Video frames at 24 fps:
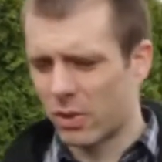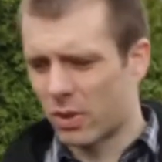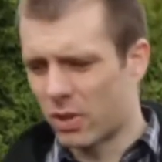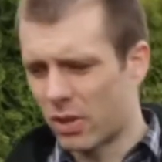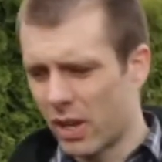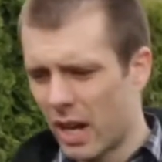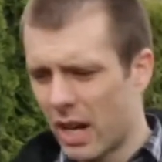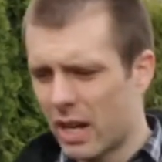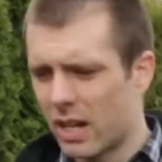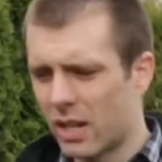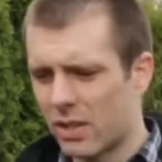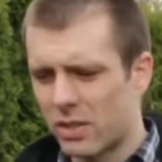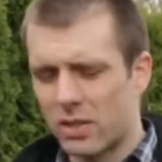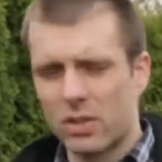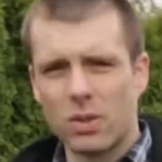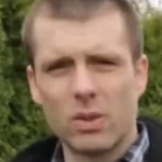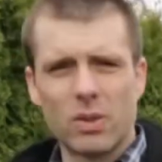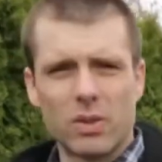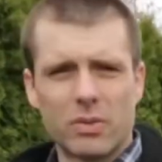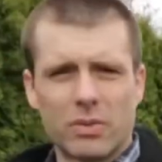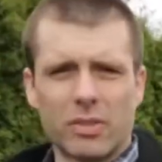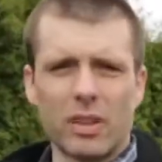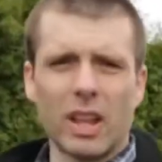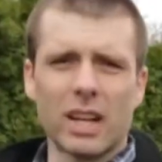created us to
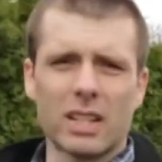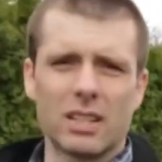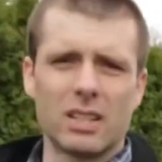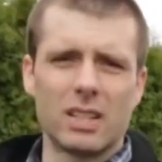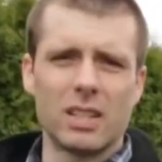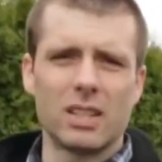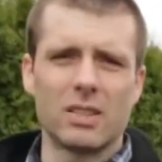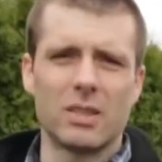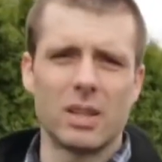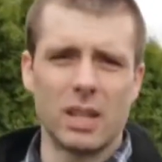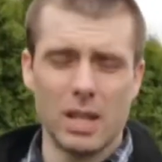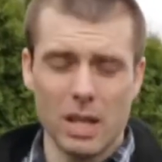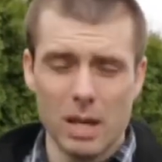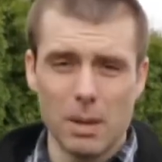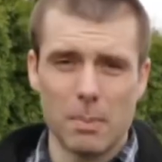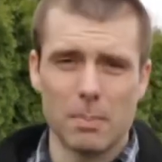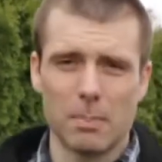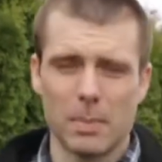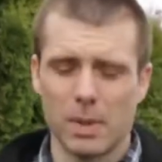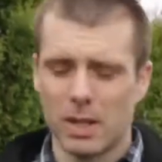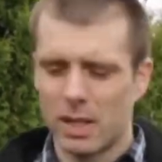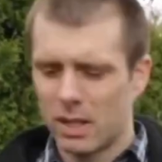reflect Him,